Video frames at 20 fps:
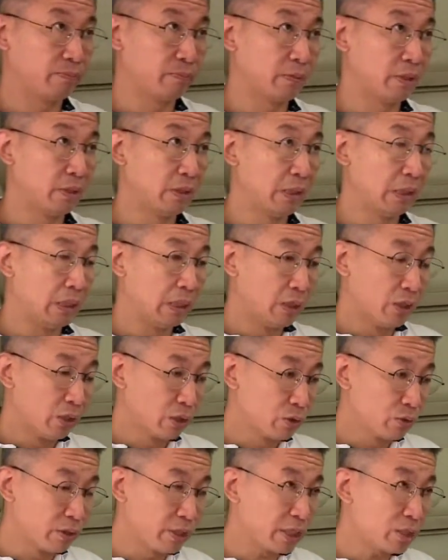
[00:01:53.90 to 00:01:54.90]

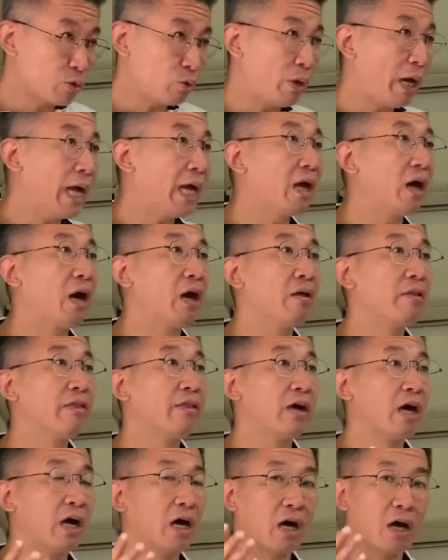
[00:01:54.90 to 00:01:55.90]
So that's why on
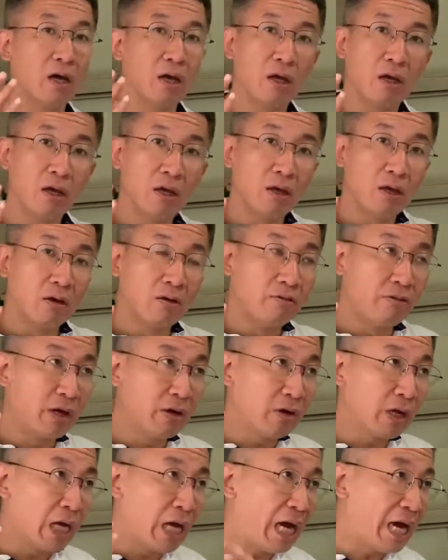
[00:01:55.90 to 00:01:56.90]
the
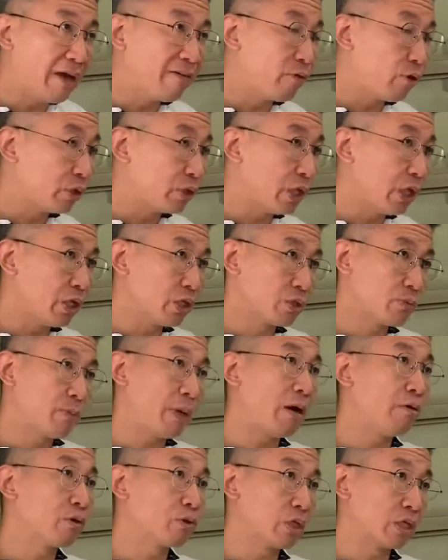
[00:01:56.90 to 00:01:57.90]
very high voltage
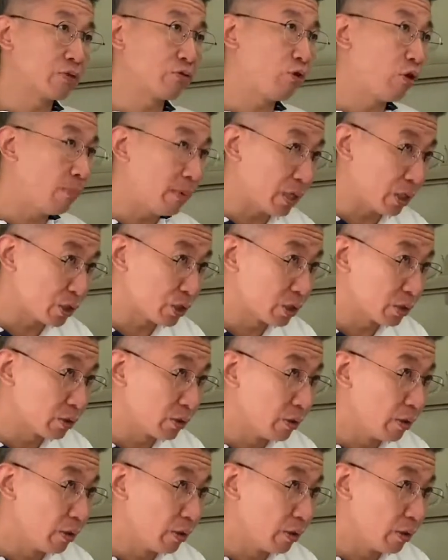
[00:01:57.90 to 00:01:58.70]
power transformers,